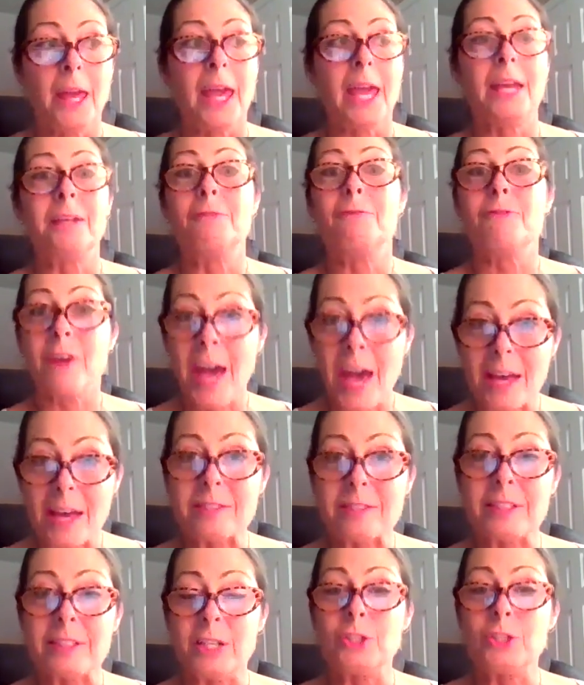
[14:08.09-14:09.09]

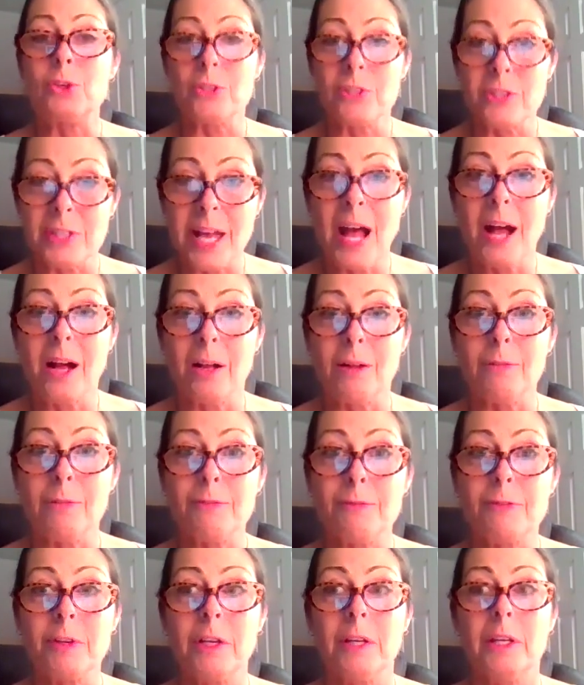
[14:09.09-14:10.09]
invest in
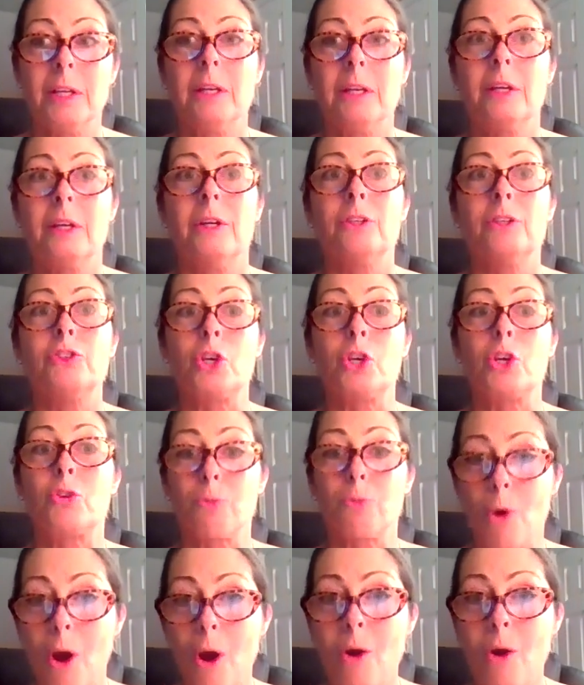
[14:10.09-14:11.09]
yourself to
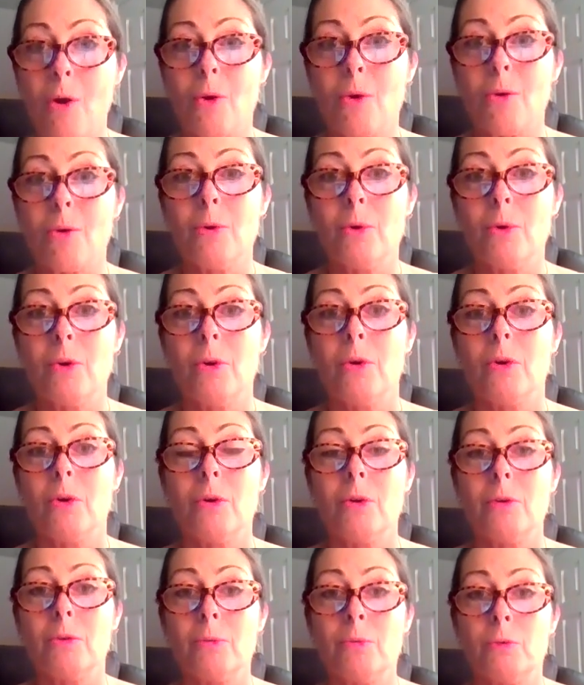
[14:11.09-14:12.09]
grow
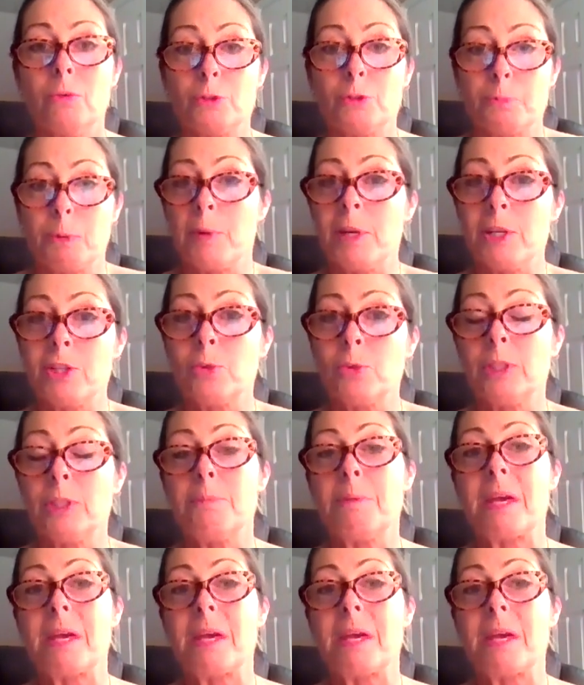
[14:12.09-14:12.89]
spiritually?